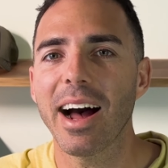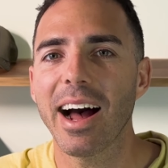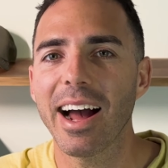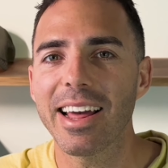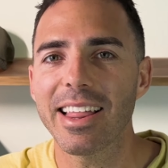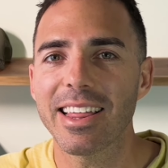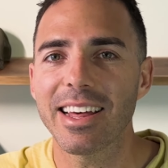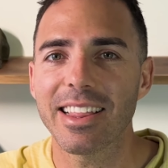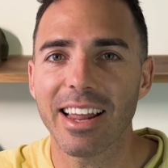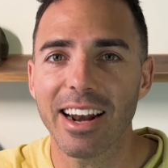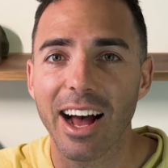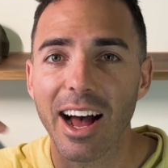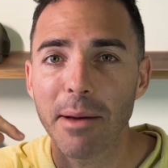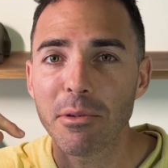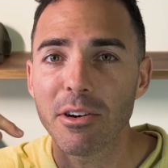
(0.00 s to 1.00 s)
I think that
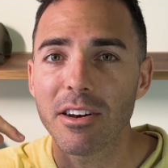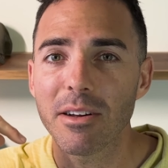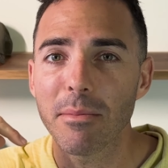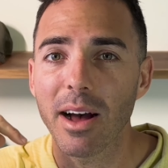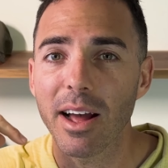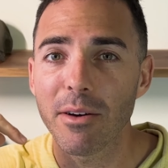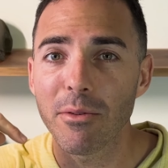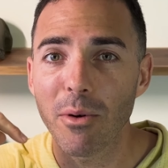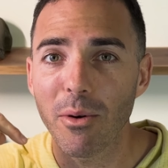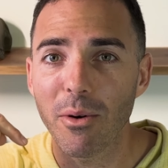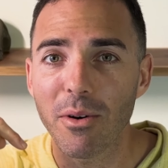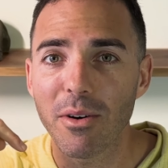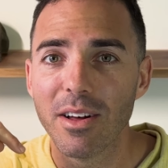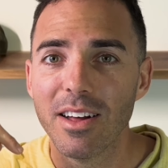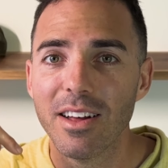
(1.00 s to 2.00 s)
I'm good at my
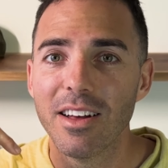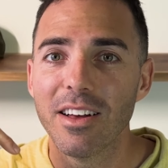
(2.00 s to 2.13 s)
role.